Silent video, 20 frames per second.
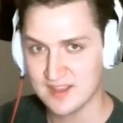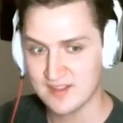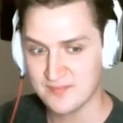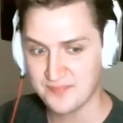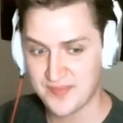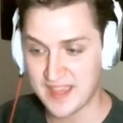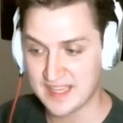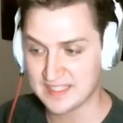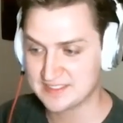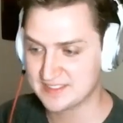
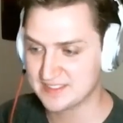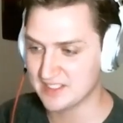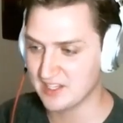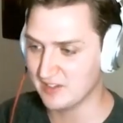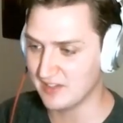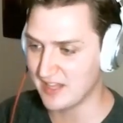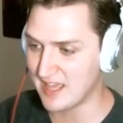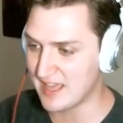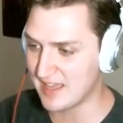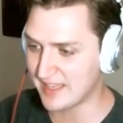That's a
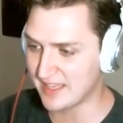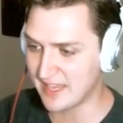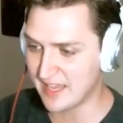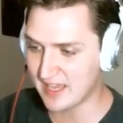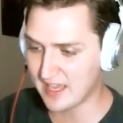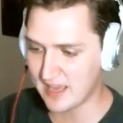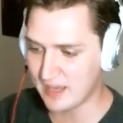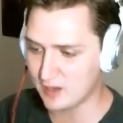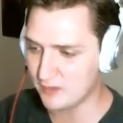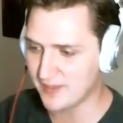lot. Like
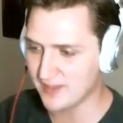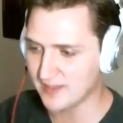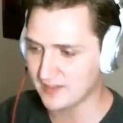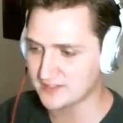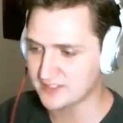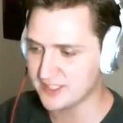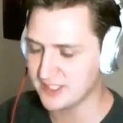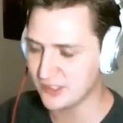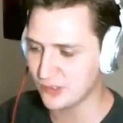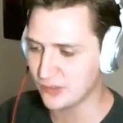I don't think I've
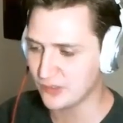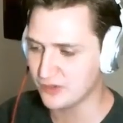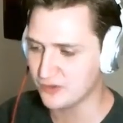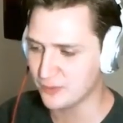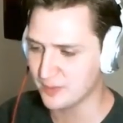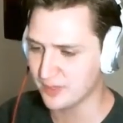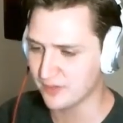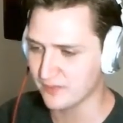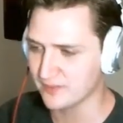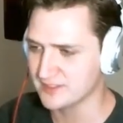seen a creature
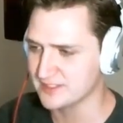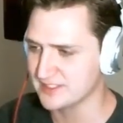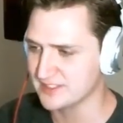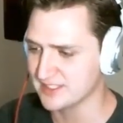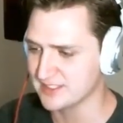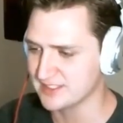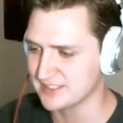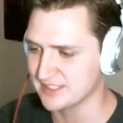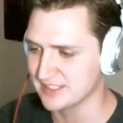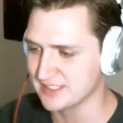bigger than
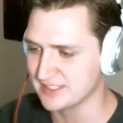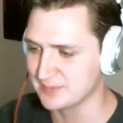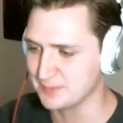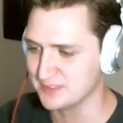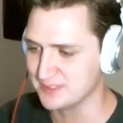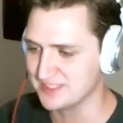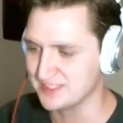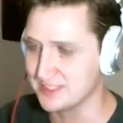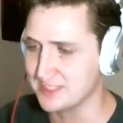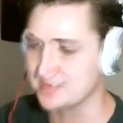6-6
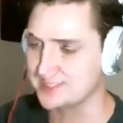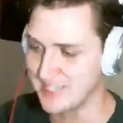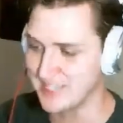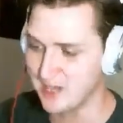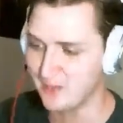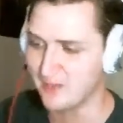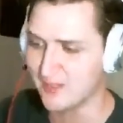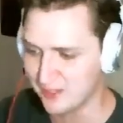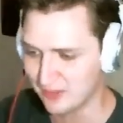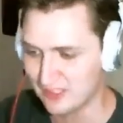besides an
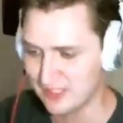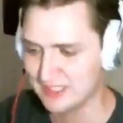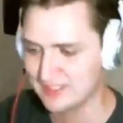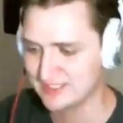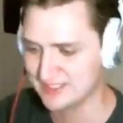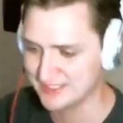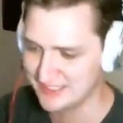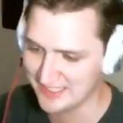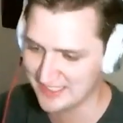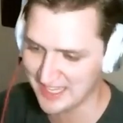Outland
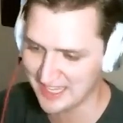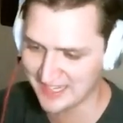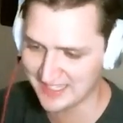Colossus that got